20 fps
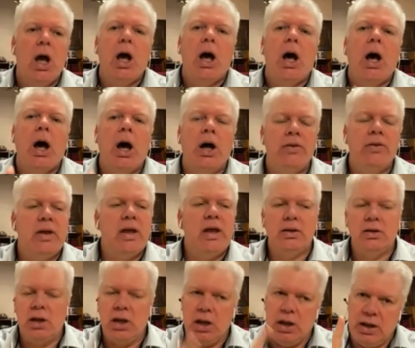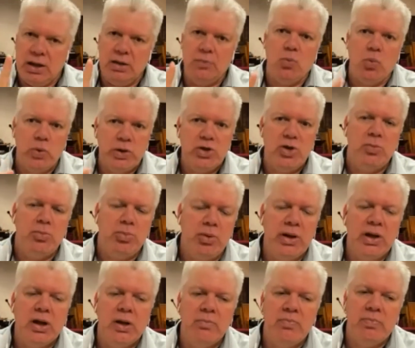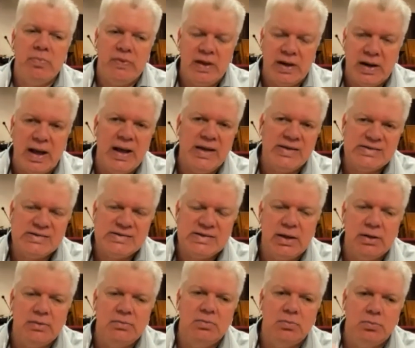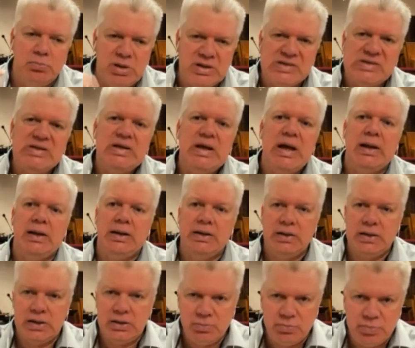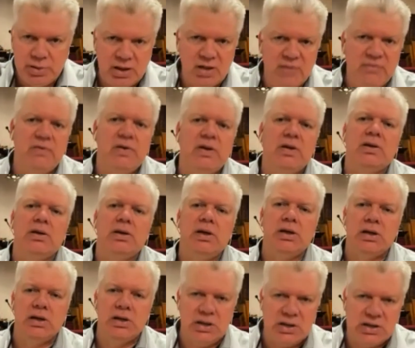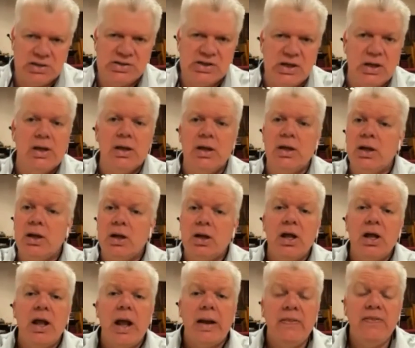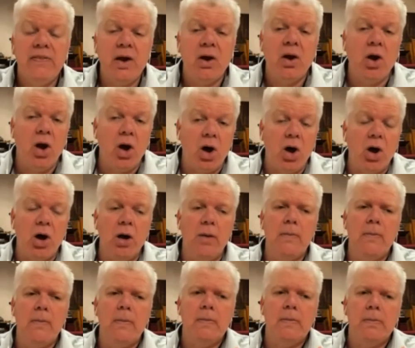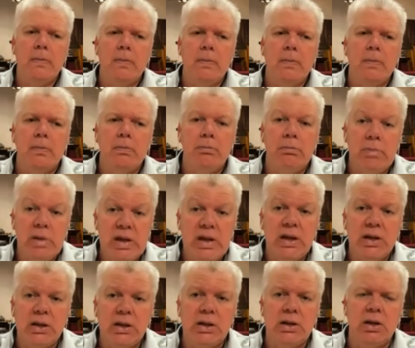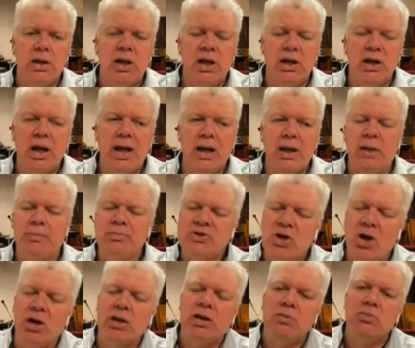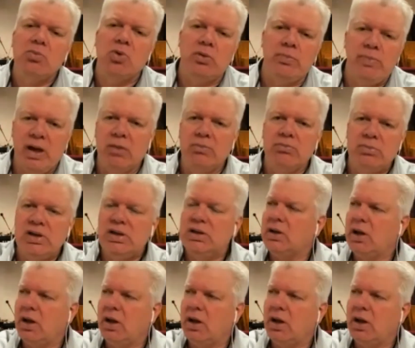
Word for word: Uh, and and when you bring up that I said bestiality, pedophilia, and there are men, and, and I'm talking more about men.